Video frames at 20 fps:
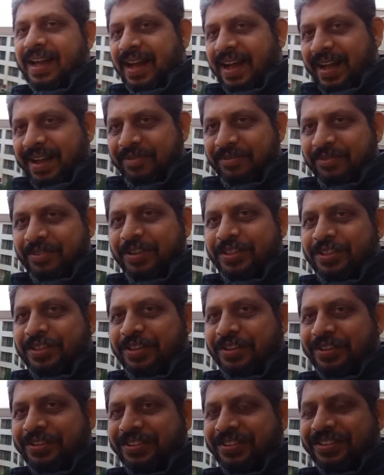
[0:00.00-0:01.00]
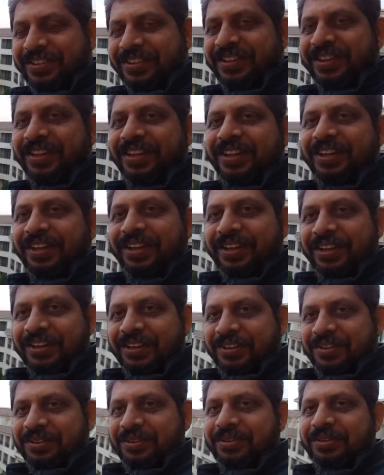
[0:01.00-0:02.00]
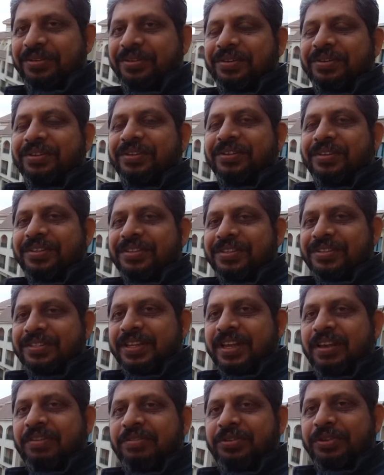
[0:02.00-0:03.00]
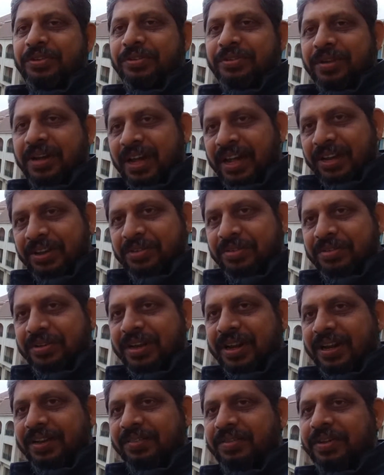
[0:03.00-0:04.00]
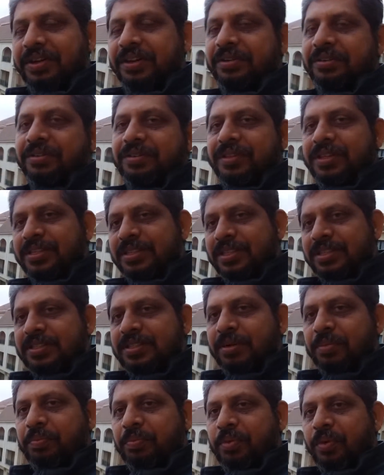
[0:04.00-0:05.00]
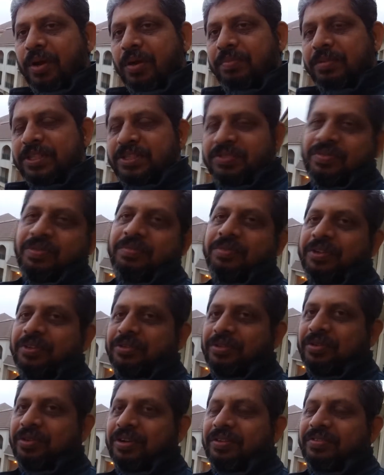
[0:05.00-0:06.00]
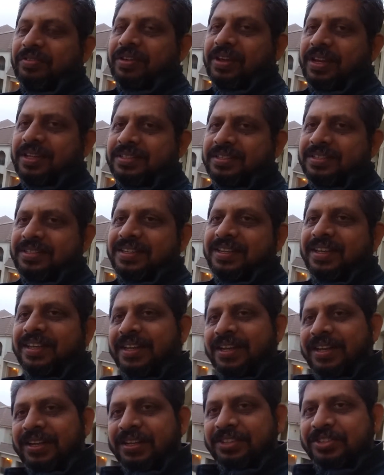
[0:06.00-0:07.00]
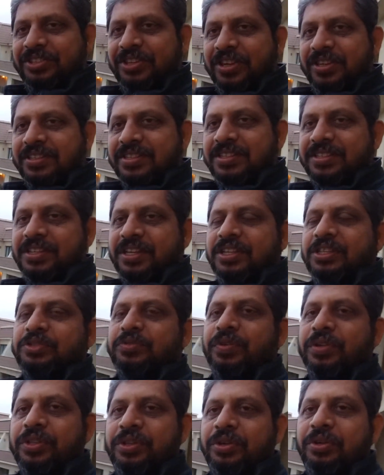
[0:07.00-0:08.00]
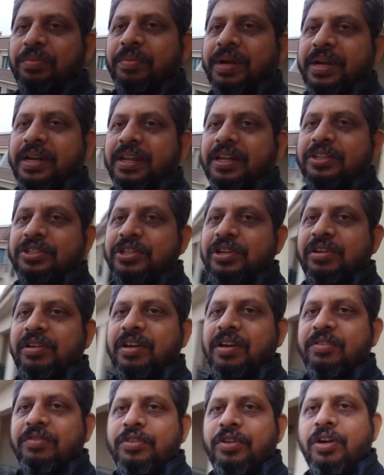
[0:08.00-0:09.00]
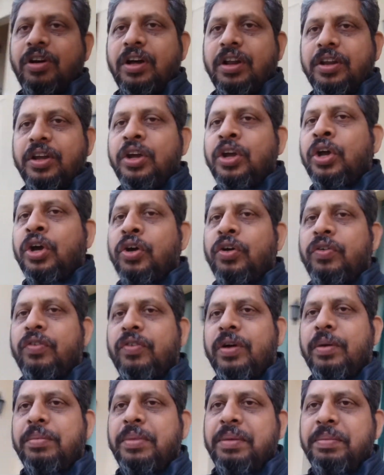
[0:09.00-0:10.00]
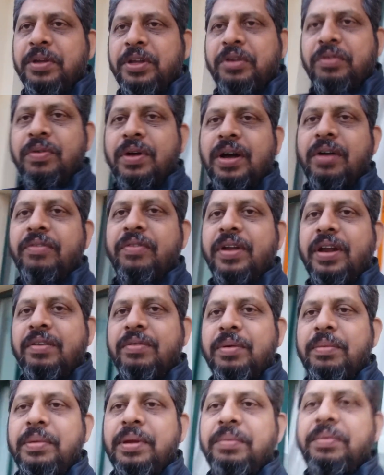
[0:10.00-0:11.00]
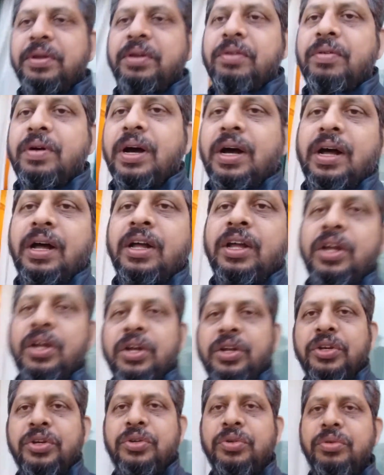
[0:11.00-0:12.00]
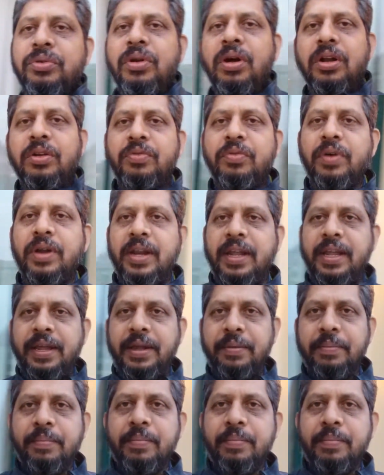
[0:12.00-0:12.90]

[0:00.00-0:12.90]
I am with you to save you and to deliver you. This is the promise from the throne of grace. Jesus is with you, my dear children of God. Whoever maybe you are, wherever maybe you are, do not worry.